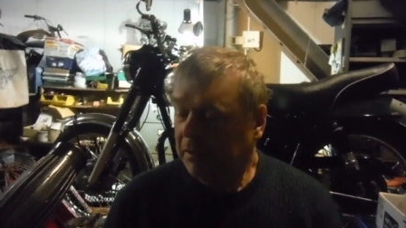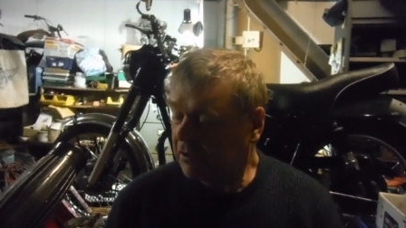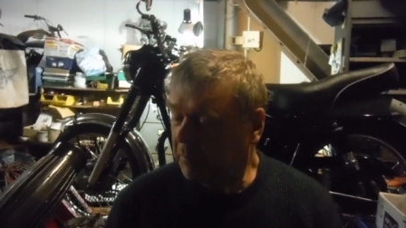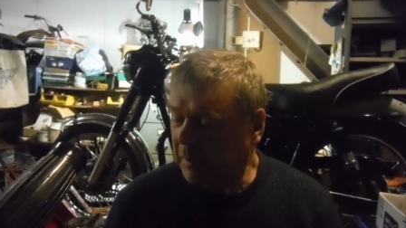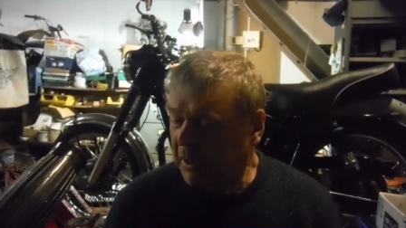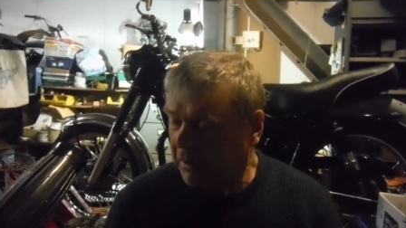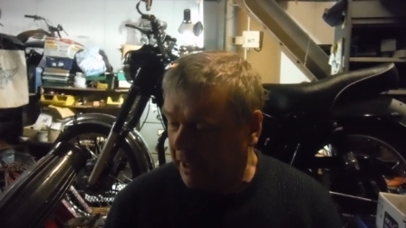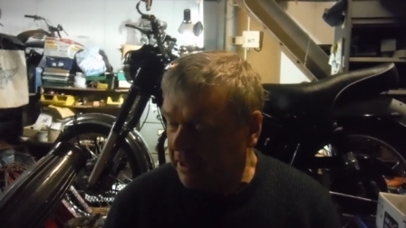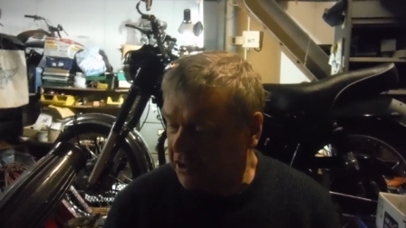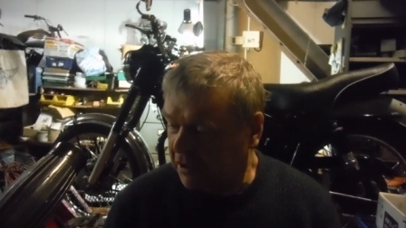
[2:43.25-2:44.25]
To be
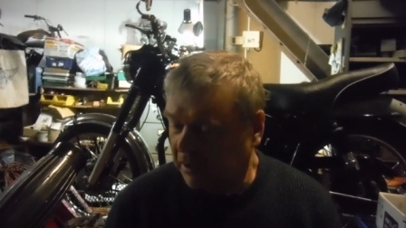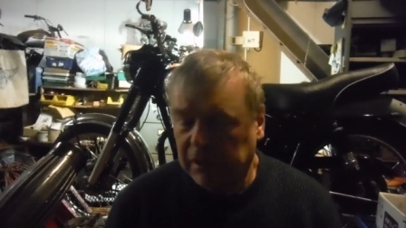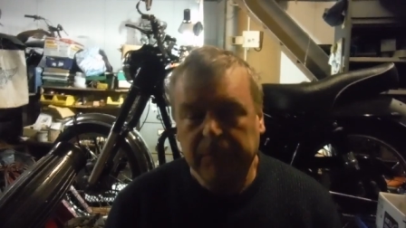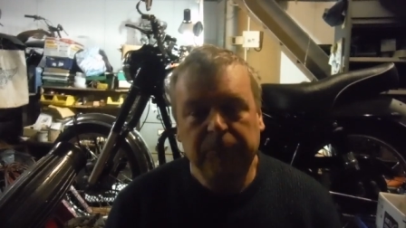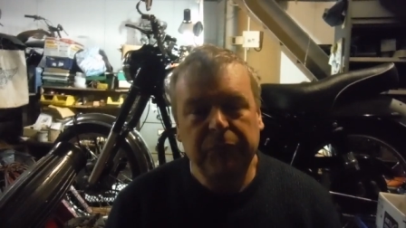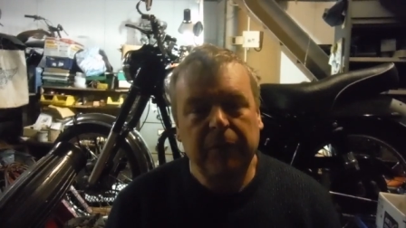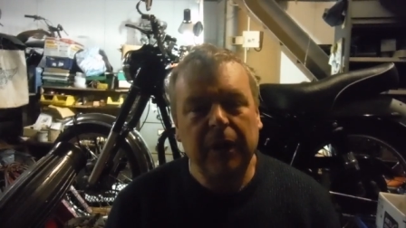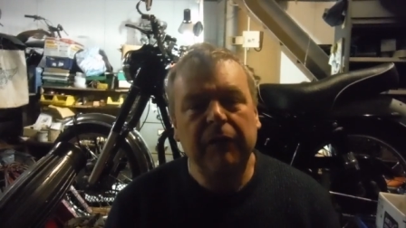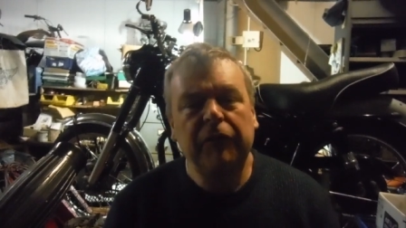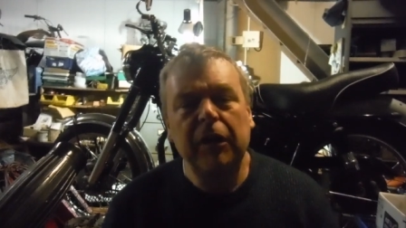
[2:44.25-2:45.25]
honest,
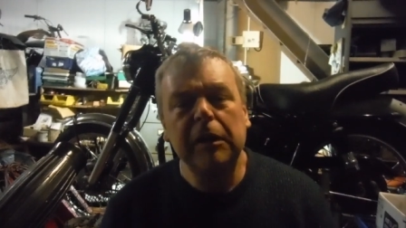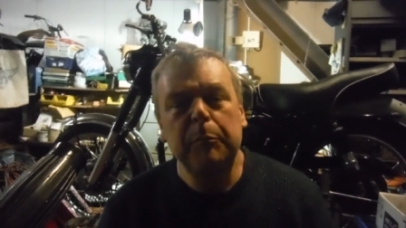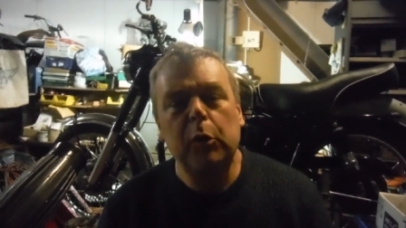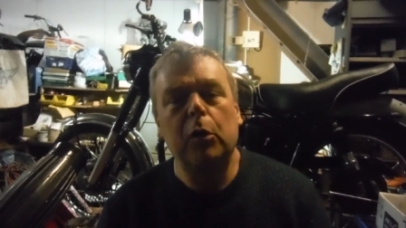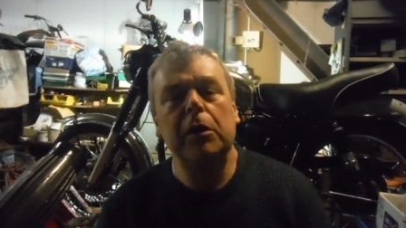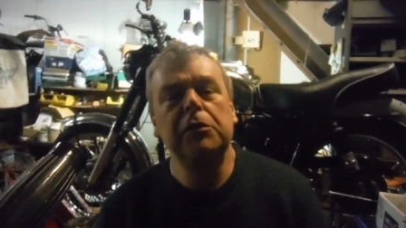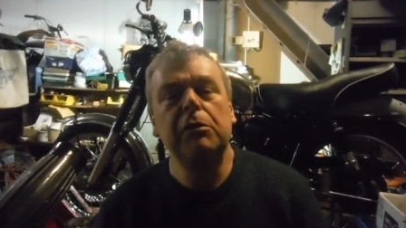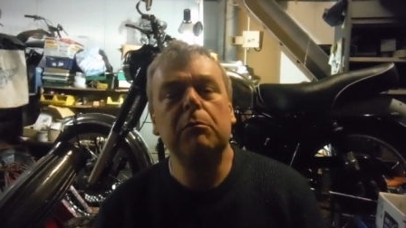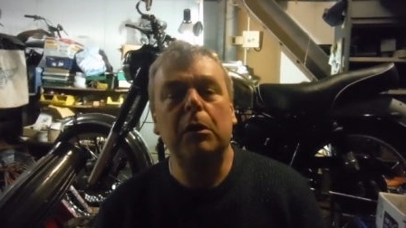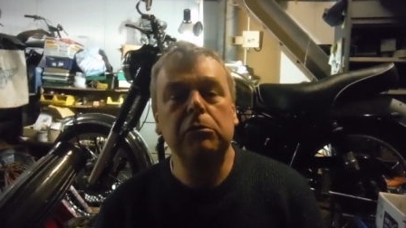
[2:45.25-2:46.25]
if I bought a
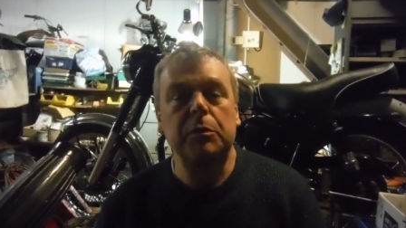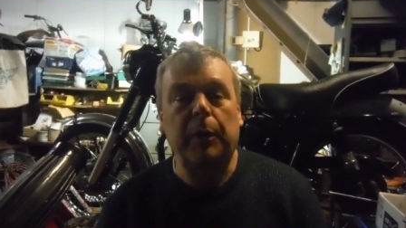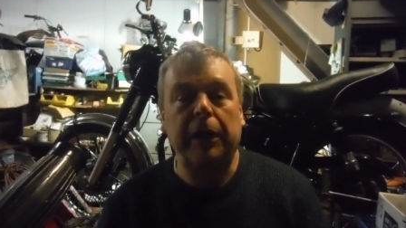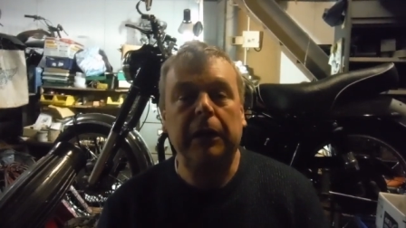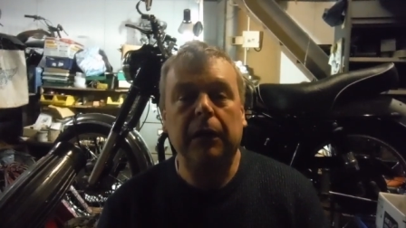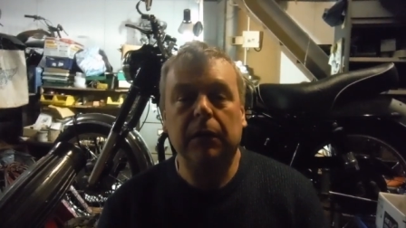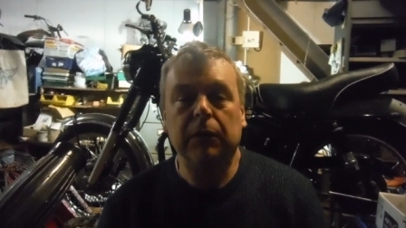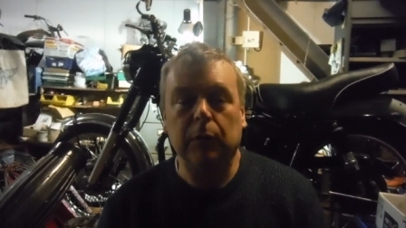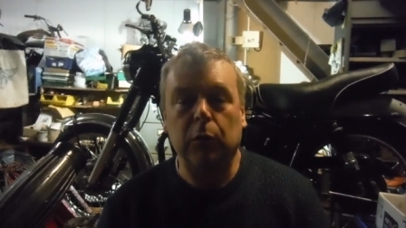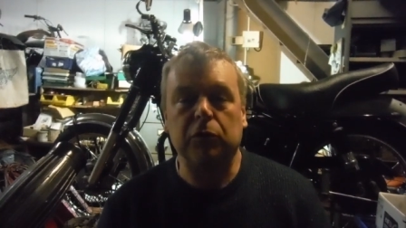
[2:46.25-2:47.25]
new motorbike
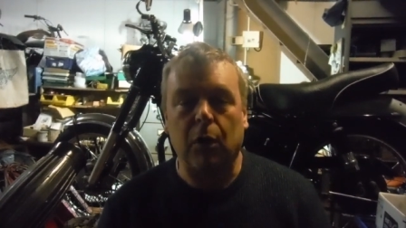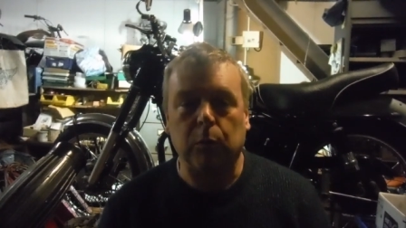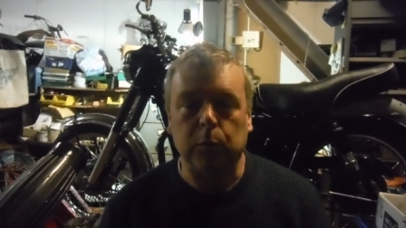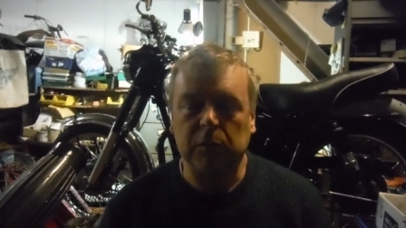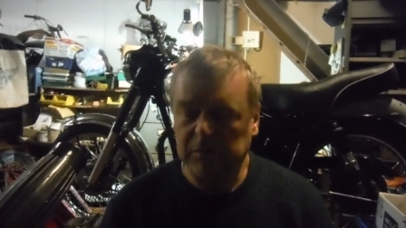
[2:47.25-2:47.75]
that looked old,